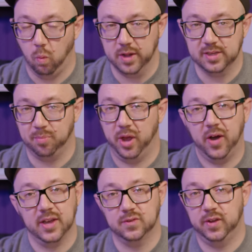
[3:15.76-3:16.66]
Once a player
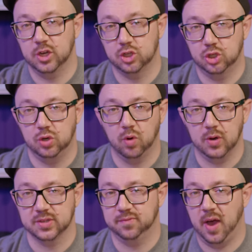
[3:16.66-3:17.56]
has finished 2
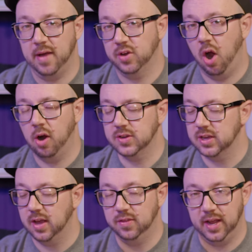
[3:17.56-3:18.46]
rows of 5 cards,
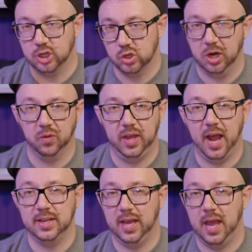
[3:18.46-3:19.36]
they trigger the
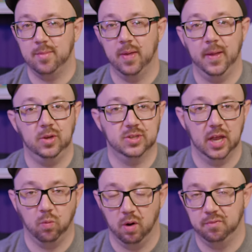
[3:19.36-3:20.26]
end game, and then you
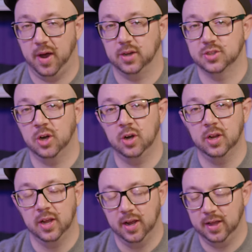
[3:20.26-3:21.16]
take 1 final turn,
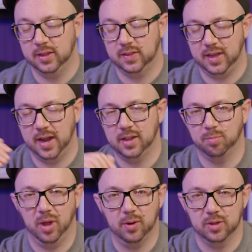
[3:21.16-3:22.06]
and at the end, the
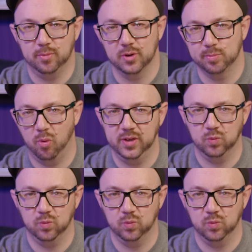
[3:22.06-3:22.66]
player with the most points